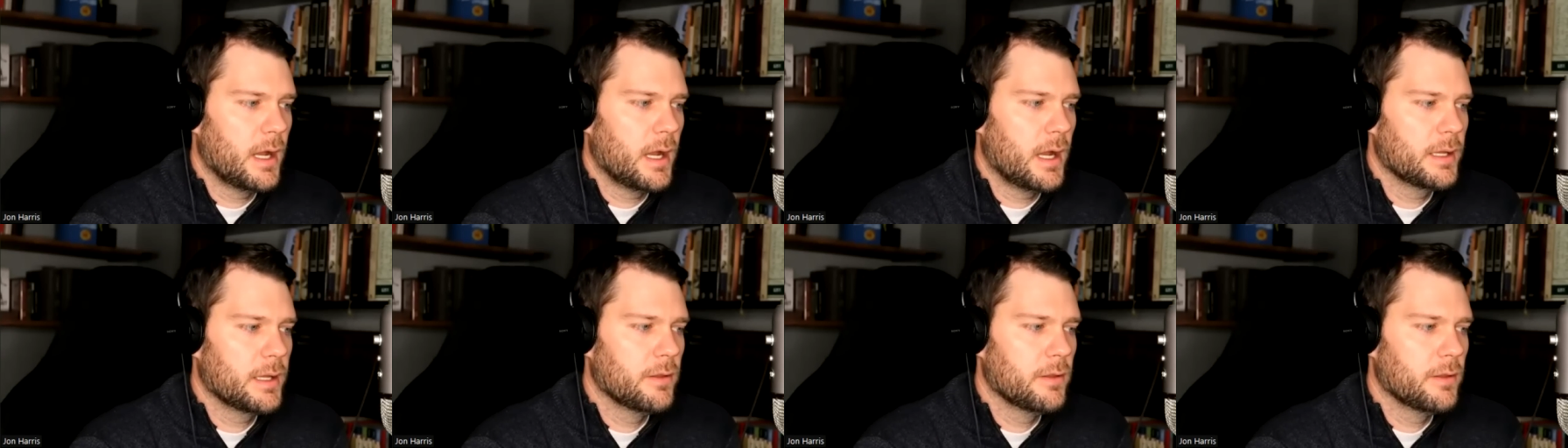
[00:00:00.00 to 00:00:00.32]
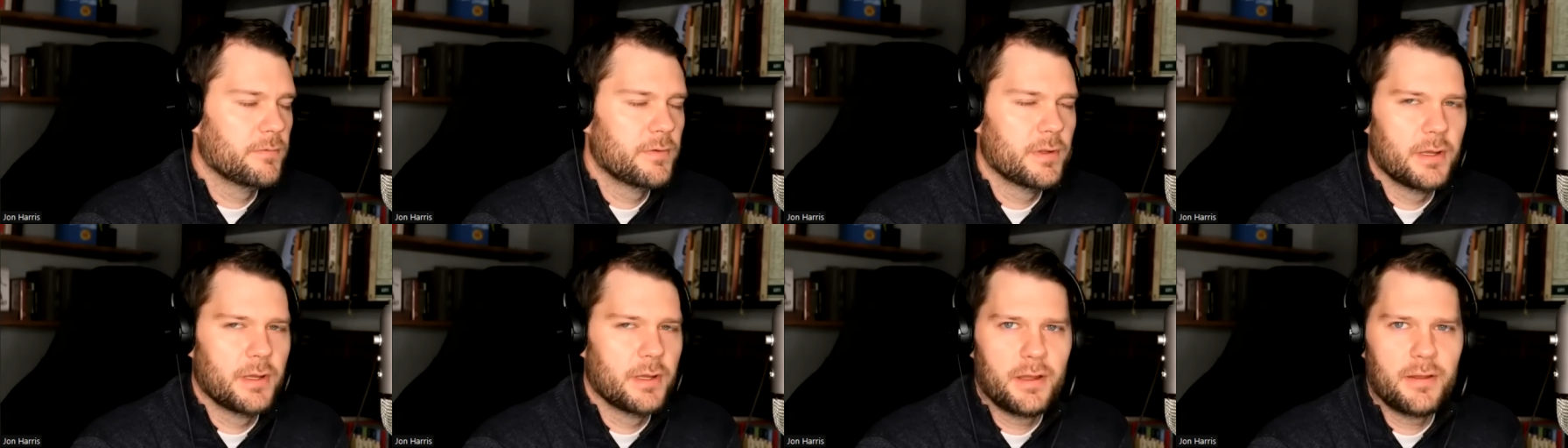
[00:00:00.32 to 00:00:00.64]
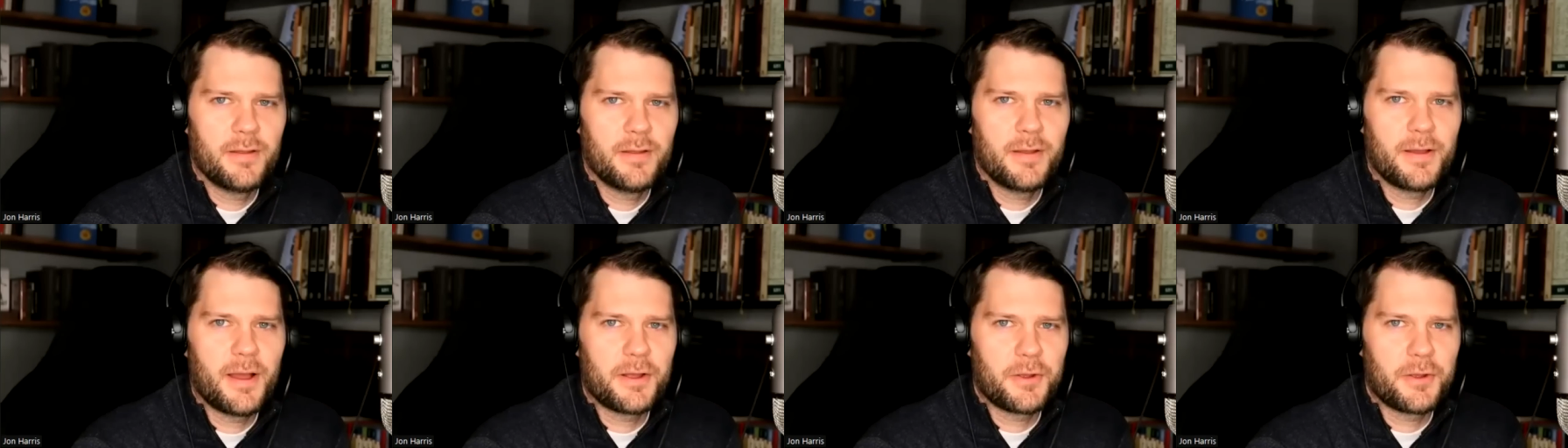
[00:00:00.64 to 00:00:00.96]
I'd love to
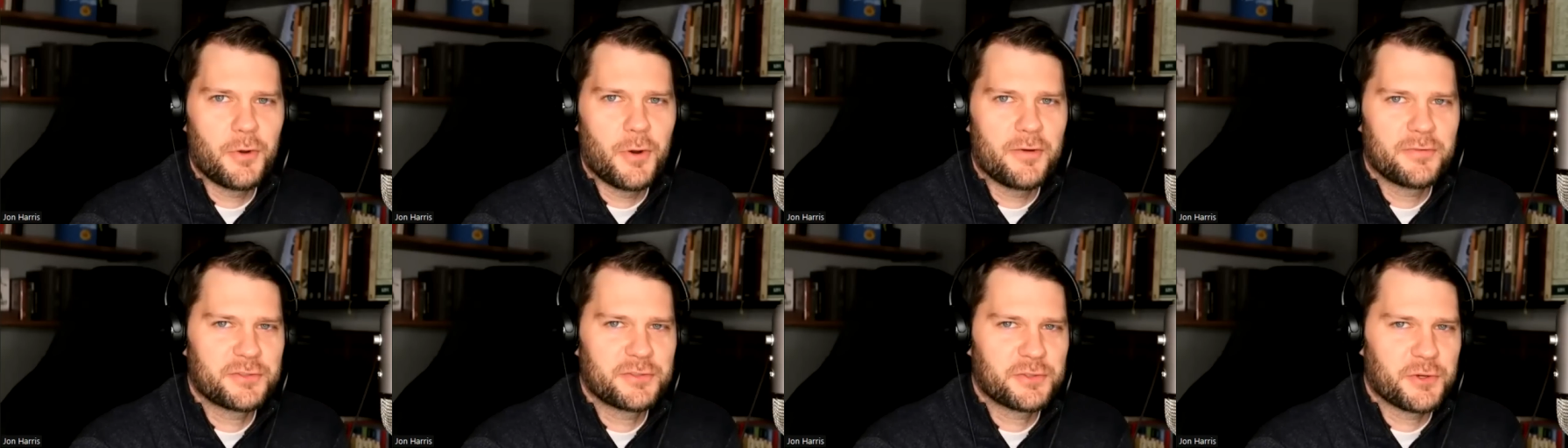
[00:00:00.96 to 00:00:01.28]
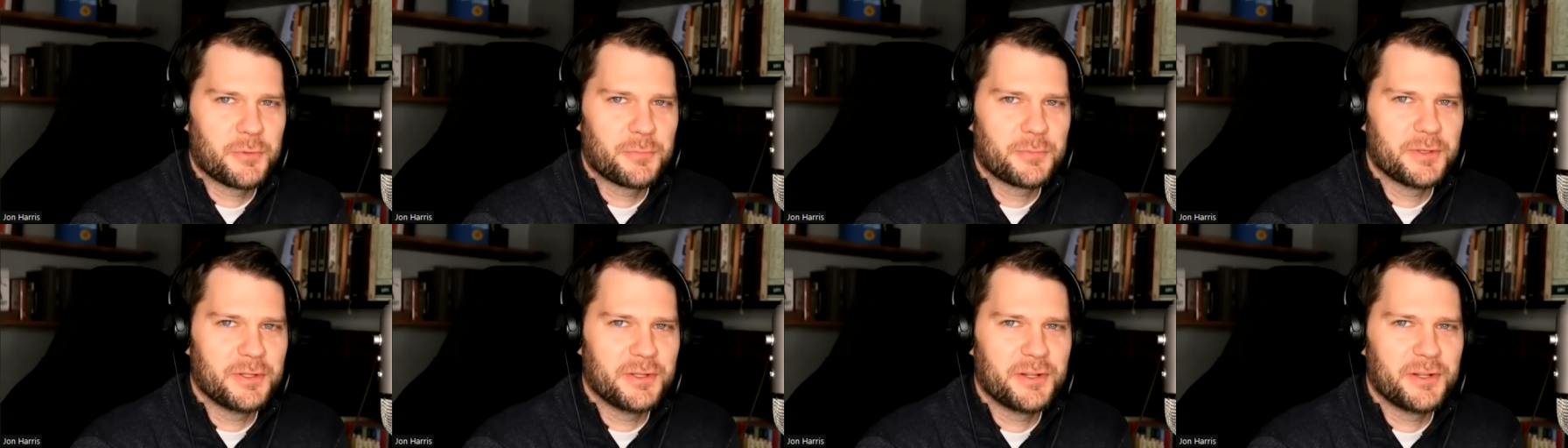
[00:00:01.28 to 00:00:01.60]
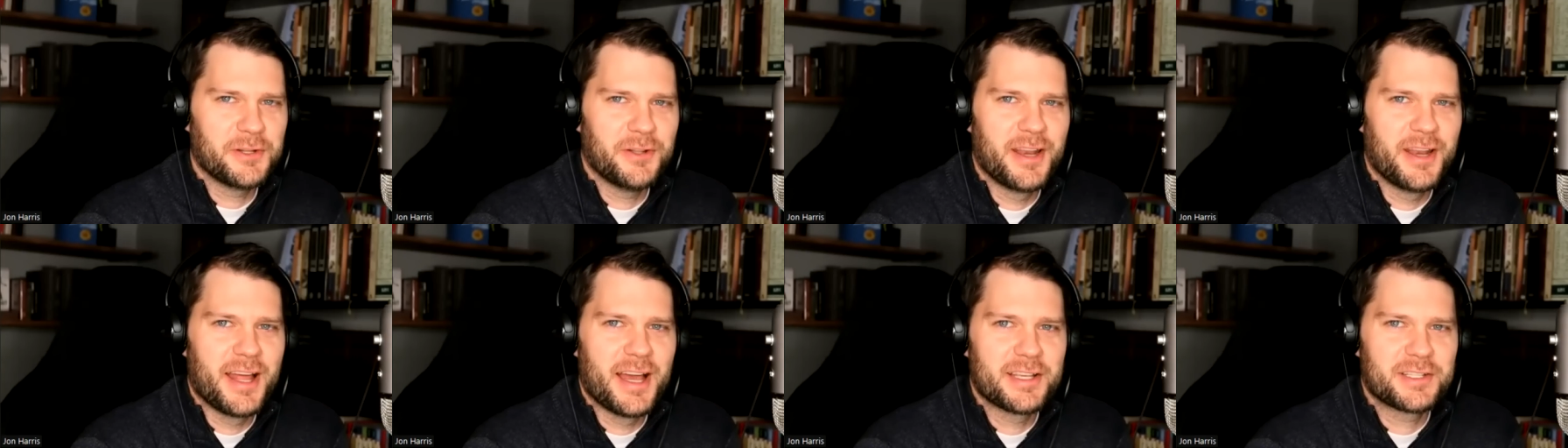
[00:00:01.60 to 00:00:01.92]
uh, go off script a
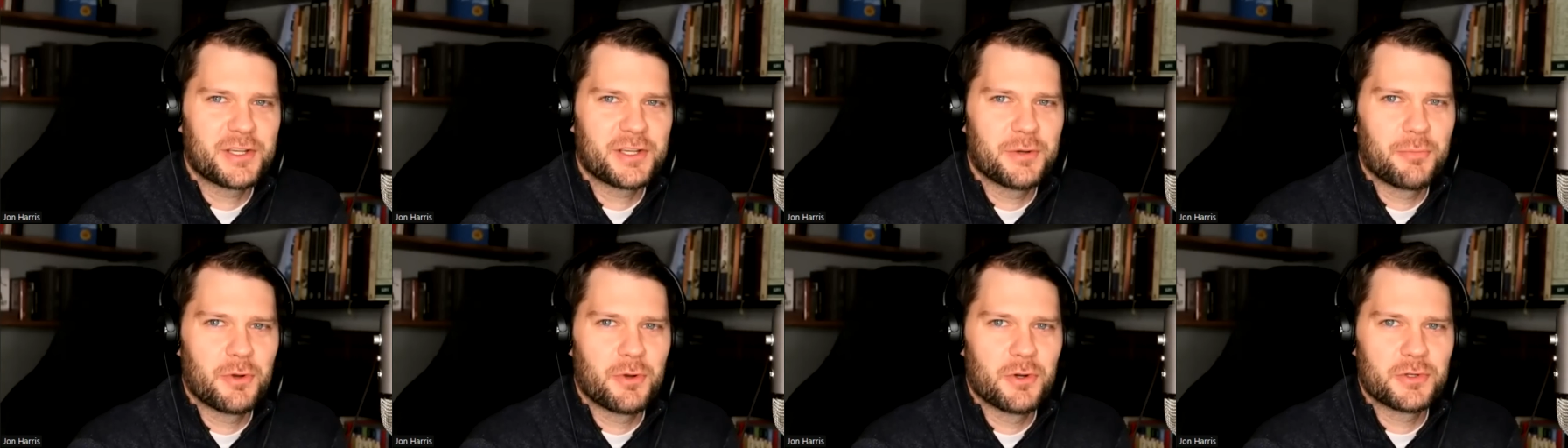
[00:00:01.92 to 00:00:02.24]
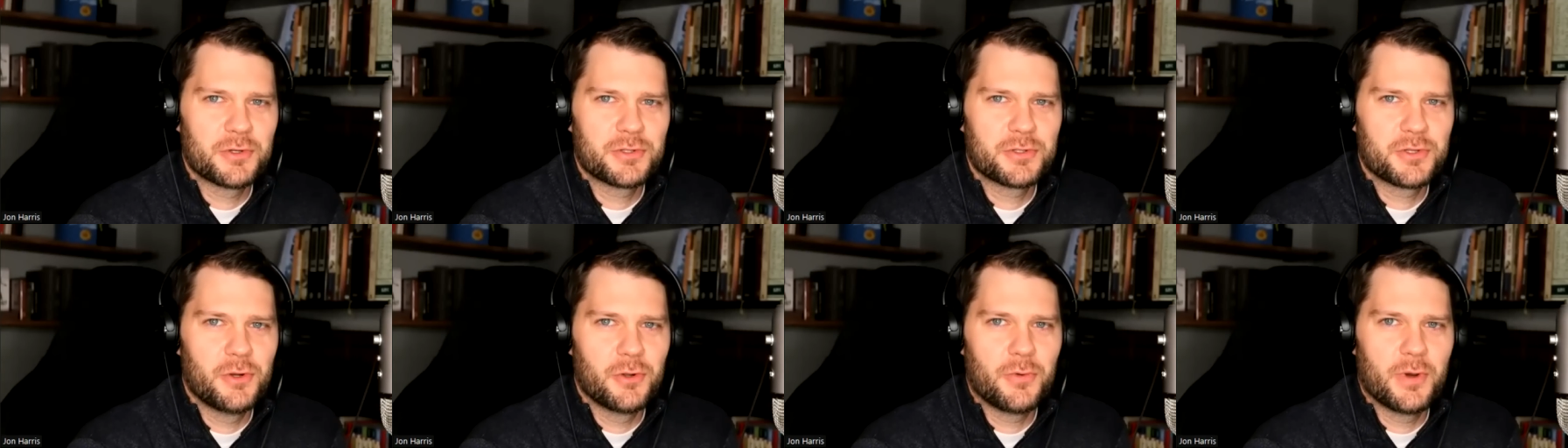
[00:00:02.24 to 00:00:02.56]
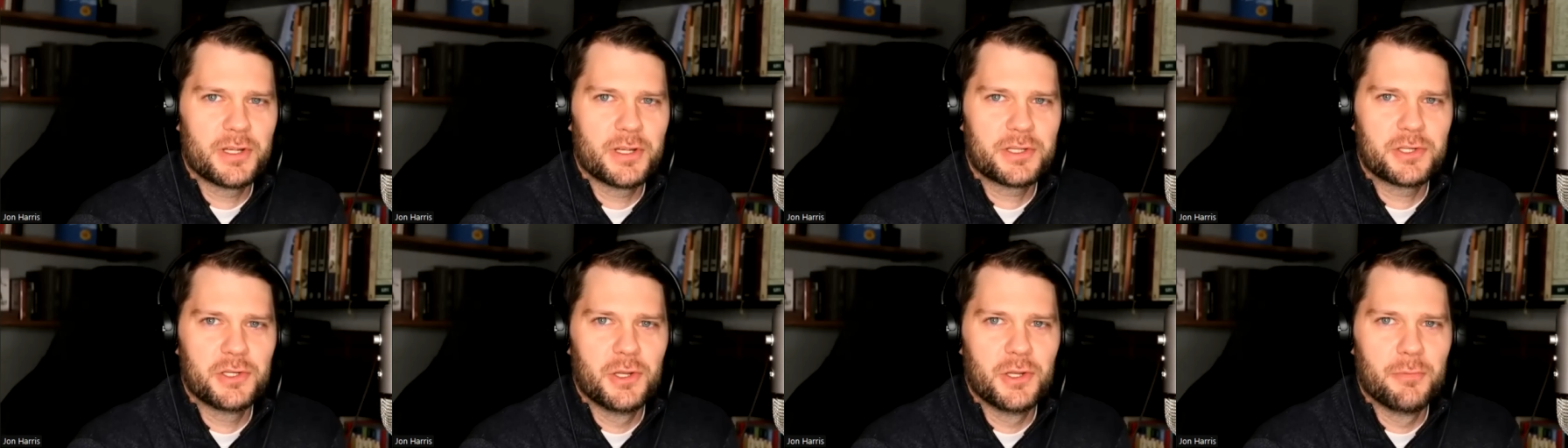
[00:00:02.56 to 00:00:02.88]
little and ask a personal
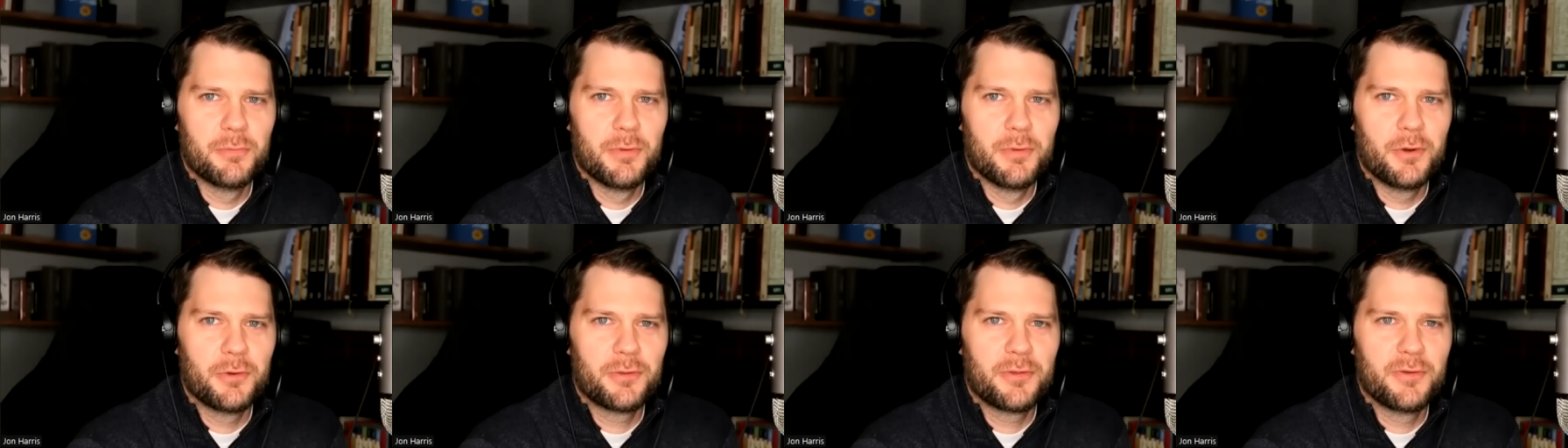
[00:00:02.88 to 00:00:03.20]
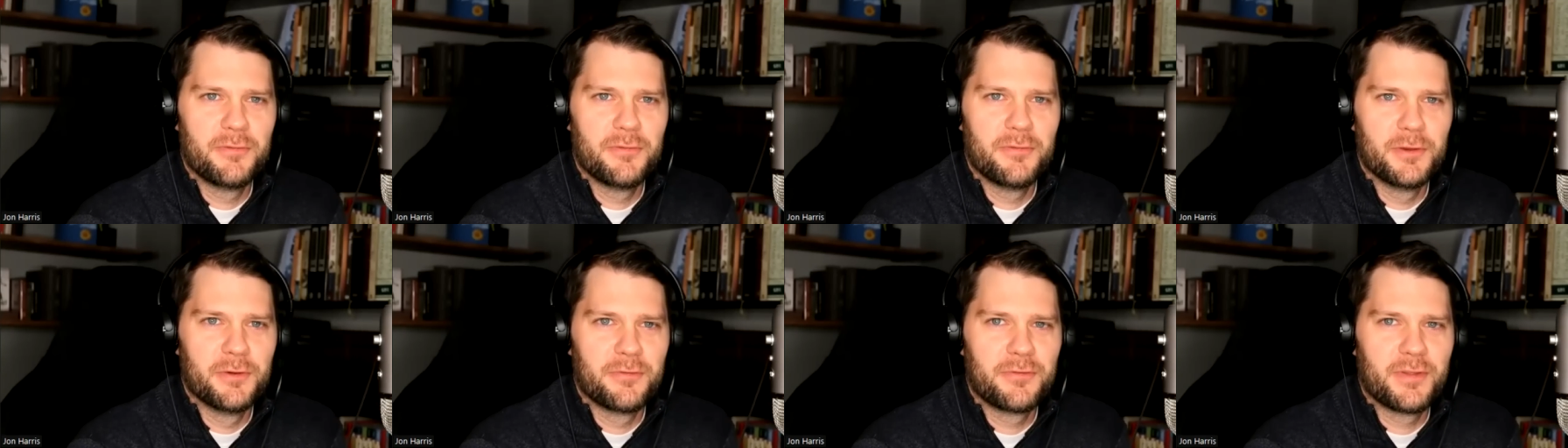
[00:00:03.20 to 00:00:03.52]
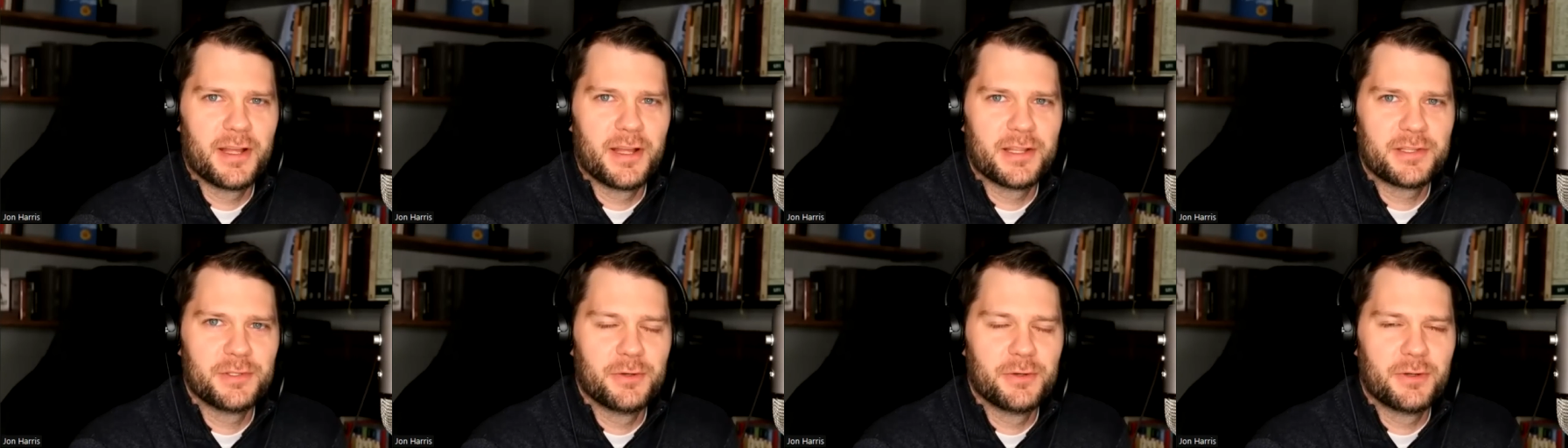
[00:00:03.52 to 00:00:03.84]
question to both of you, if
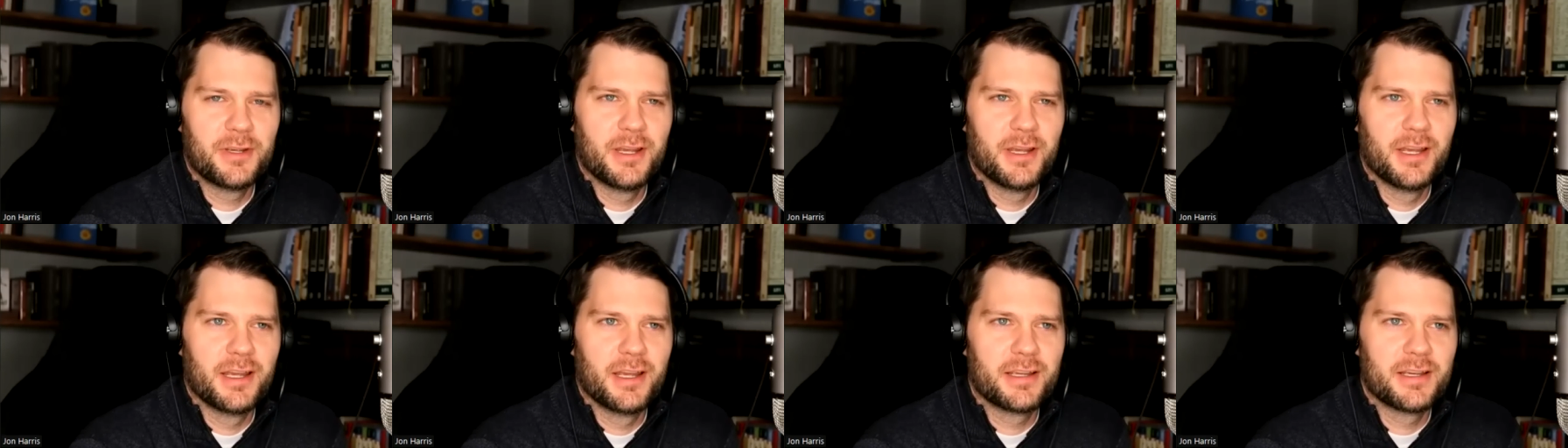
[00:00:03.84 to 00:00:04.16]
that's okay.